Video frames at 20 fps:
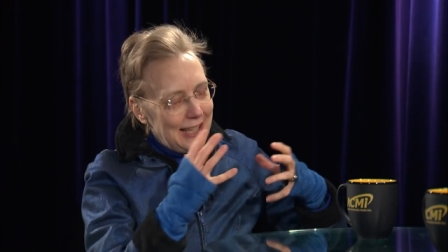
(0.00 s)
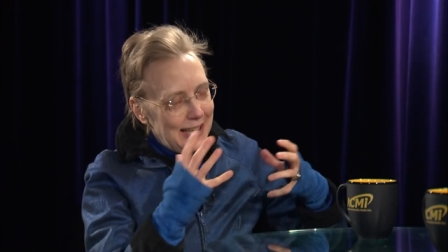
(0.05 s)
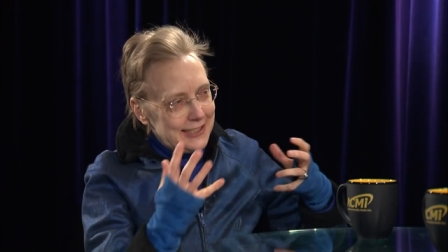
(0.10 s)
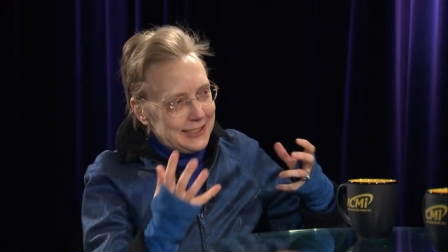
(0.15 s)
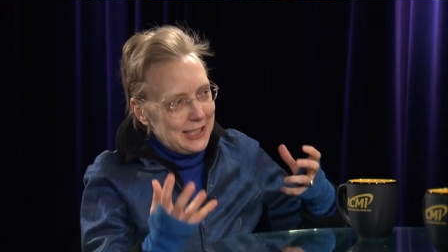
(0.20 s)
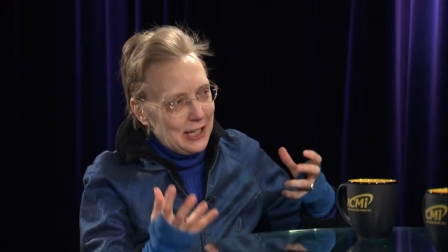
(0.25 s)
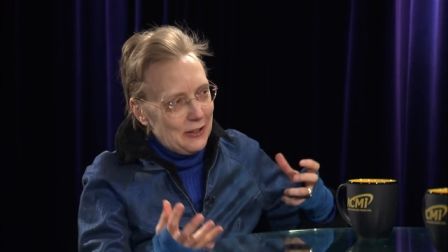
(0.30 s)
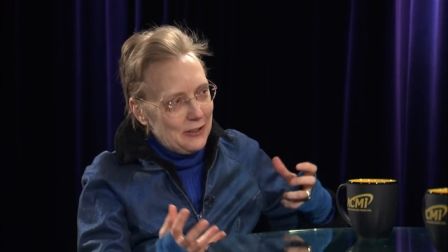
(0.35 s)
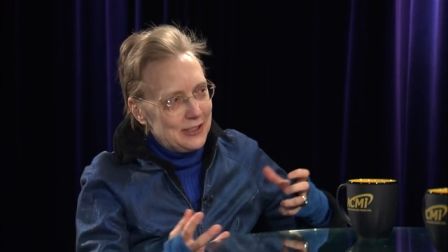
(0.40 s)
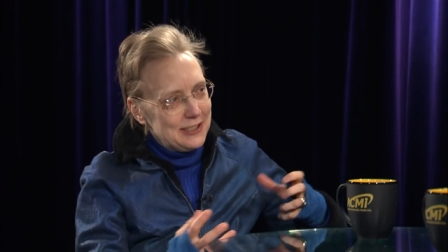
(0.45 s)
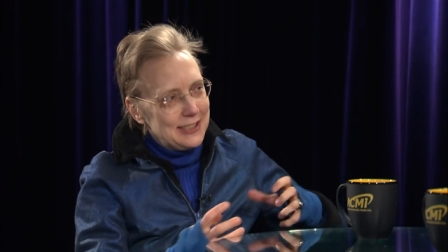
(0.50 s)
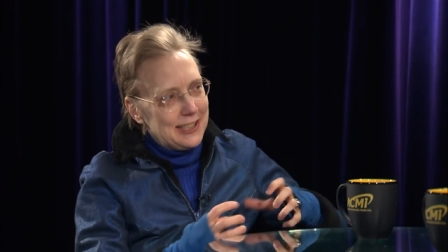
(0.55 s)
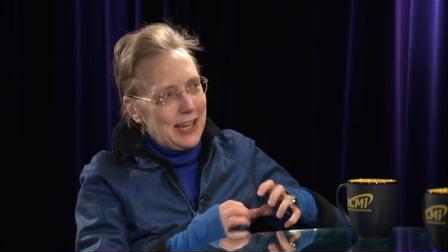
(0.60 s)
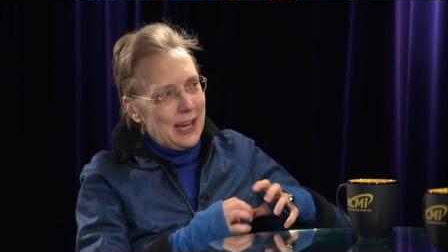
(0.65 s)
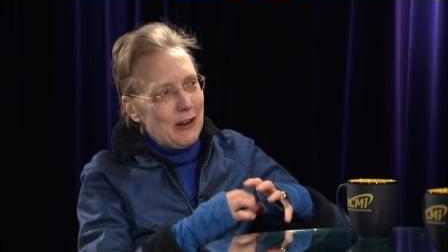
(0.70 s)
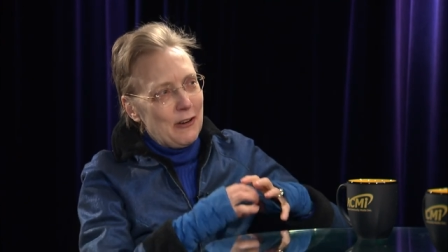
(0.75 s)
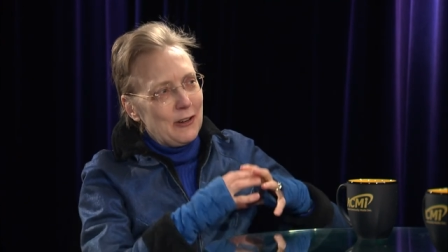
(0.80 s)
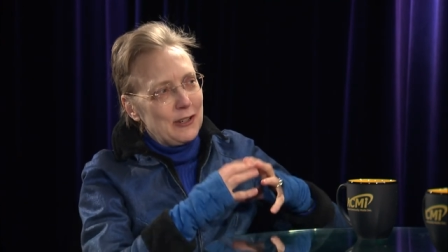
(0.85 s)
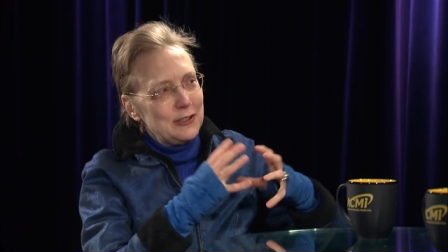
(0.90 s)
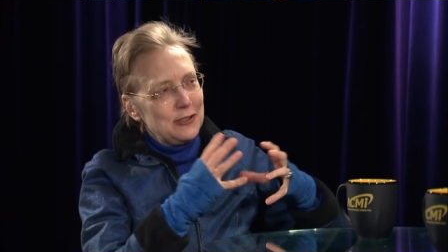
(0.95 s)
that's how this
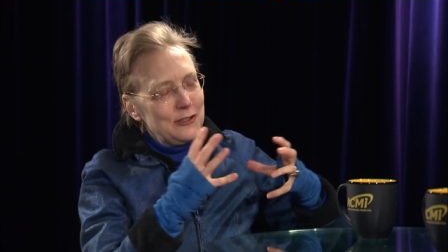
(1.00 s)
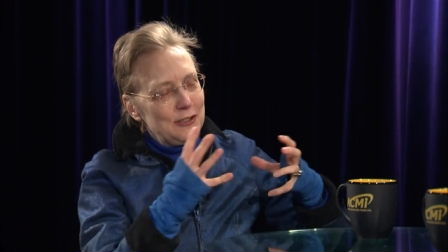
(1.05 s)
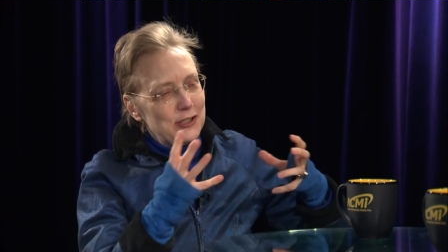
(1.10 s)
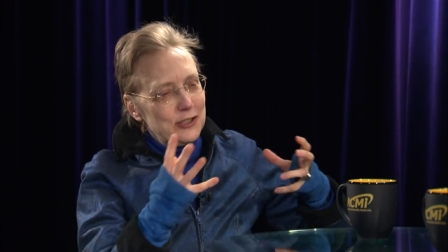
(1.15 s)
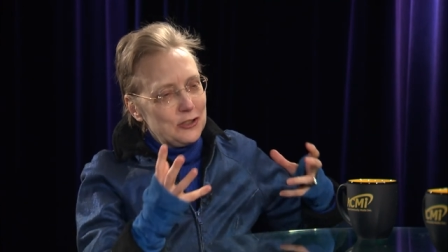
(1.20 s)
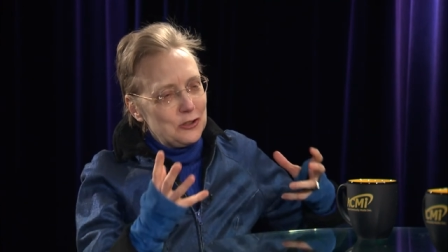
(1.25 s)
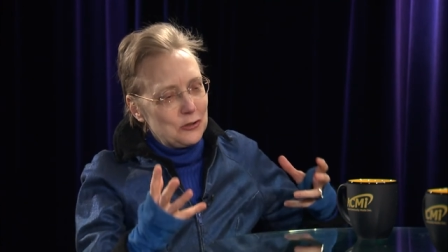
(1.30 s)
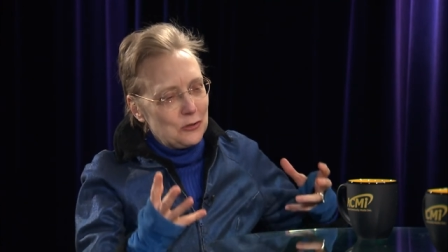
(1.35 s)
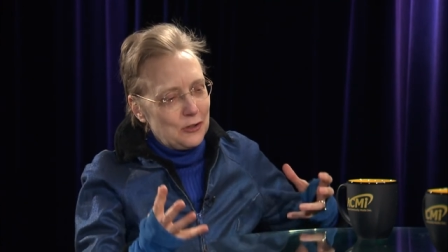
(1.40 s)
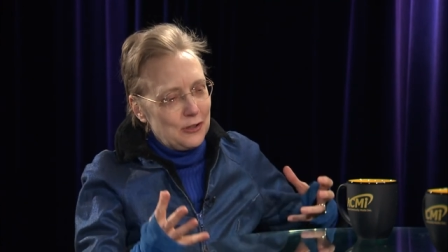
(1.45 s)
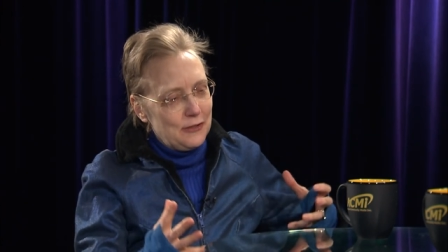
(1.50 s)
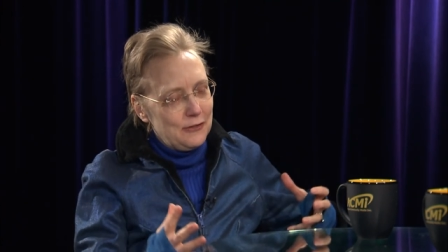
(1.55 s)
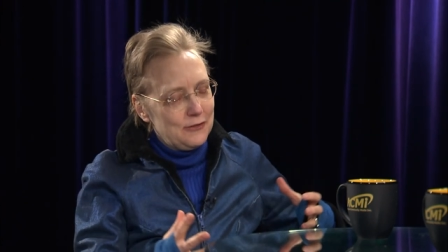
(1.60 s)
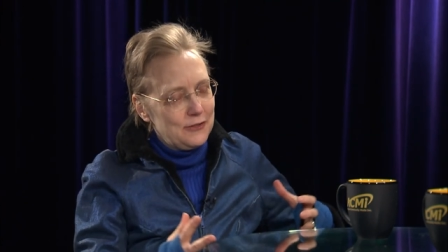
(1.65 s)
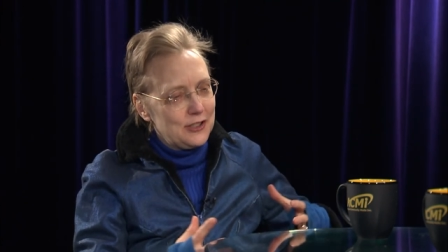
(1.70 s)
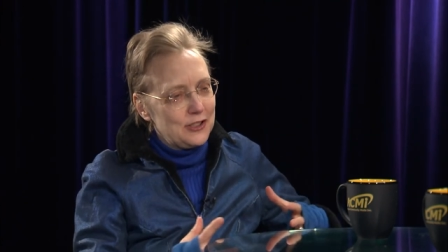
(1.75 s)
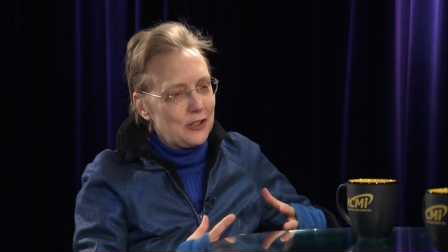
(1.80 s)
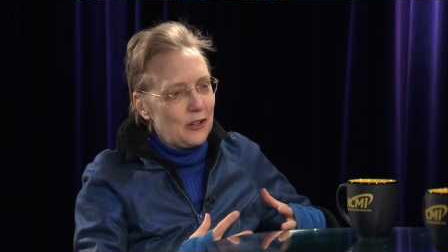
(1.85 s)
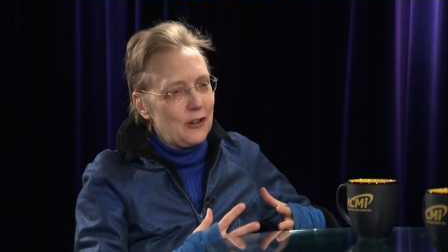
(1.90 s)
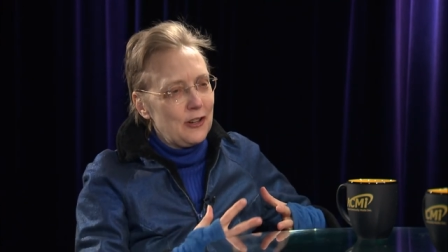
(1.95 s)
character just sort
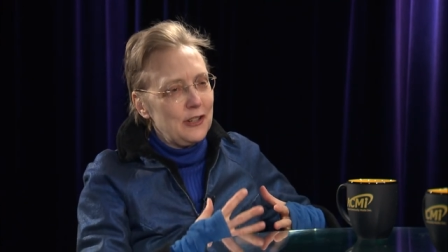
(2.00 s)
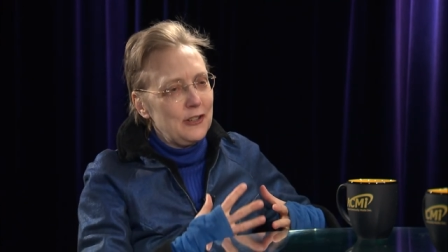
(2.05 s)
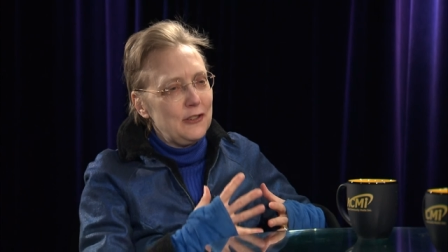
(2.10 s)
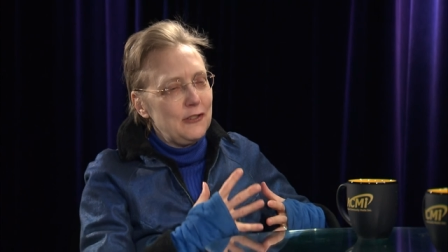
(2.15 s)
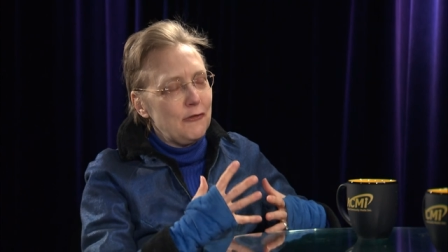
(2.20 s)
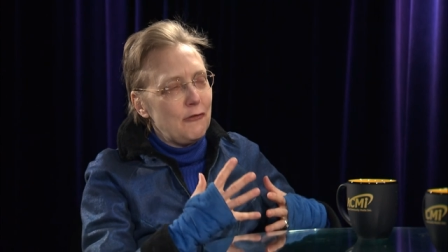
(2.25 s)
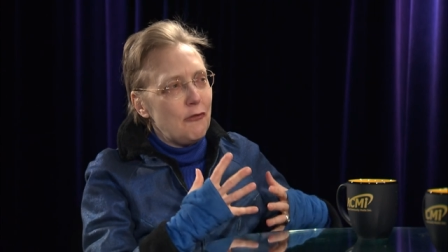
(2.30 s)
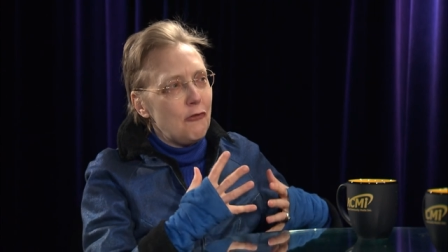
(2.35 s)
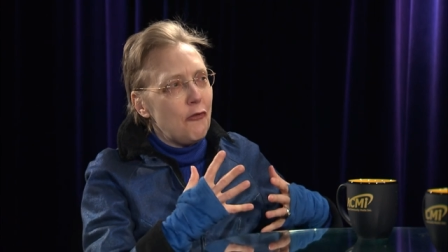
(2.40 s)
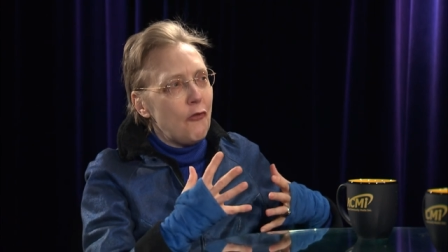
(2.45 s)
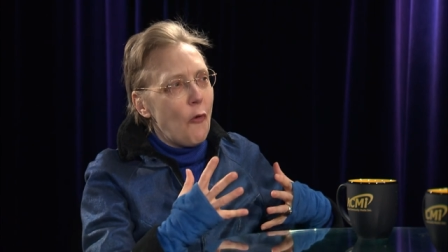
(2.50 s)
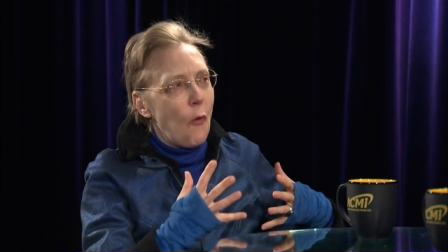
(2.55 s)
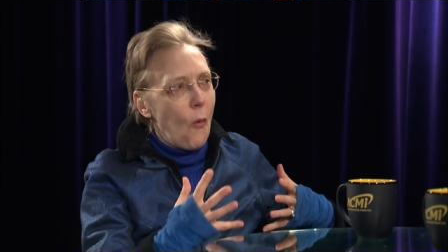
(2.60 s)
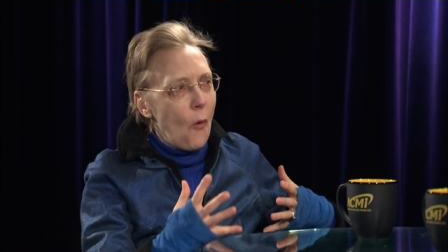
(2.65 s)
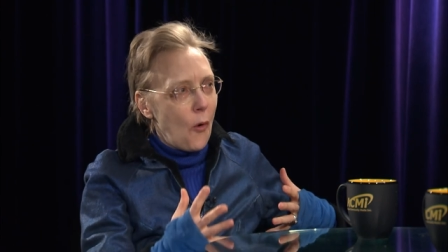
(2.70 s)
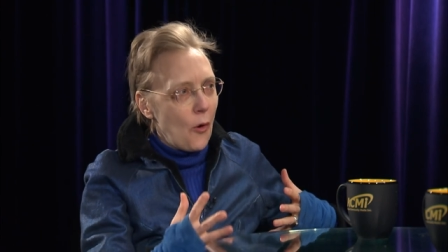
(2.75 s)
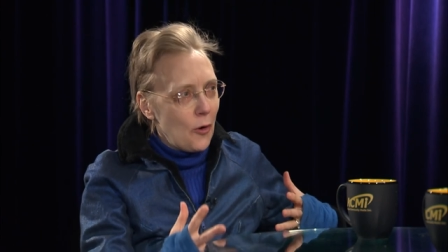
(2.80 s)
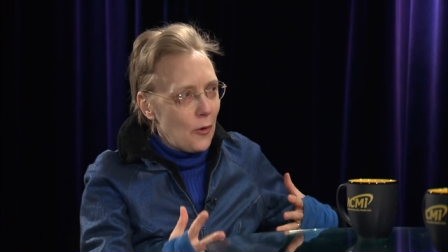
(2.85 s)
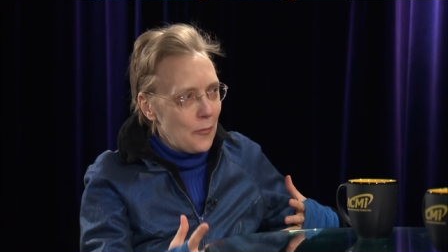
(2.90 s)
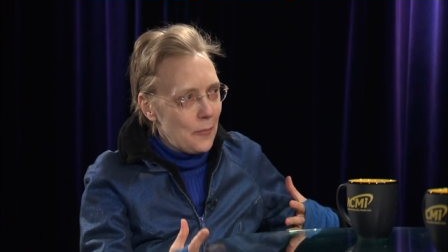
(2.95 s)
of started to
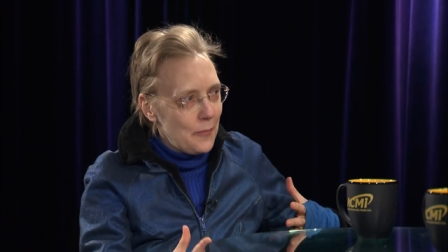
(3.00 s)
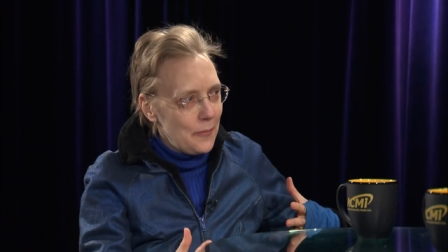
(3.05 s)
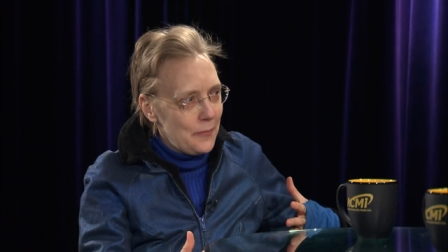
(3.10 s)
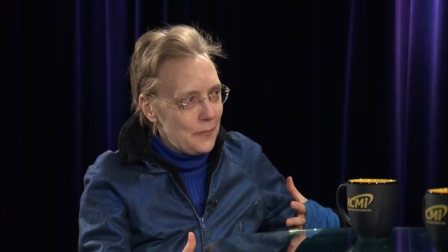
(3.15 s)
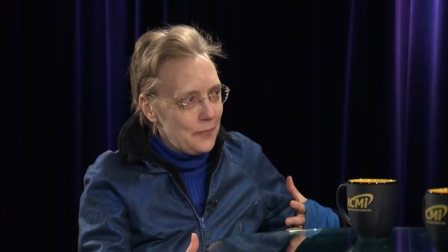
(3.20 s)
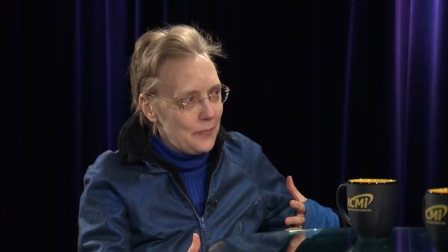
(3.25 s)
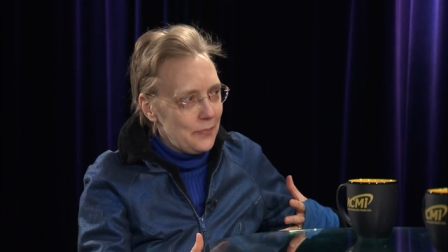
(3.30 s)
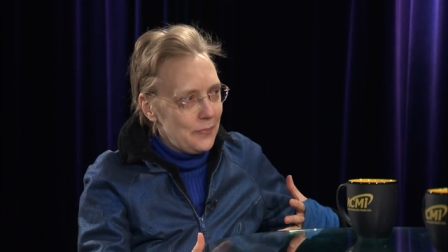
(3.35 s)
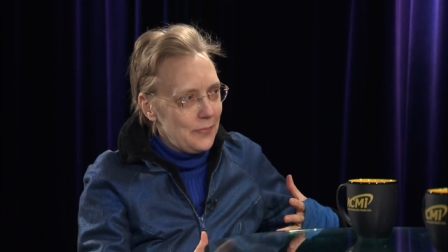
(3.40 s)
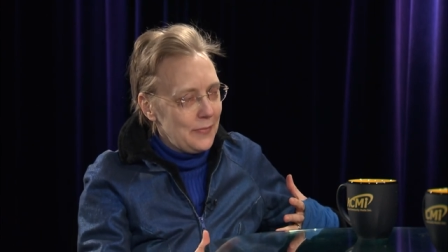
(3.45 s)
form.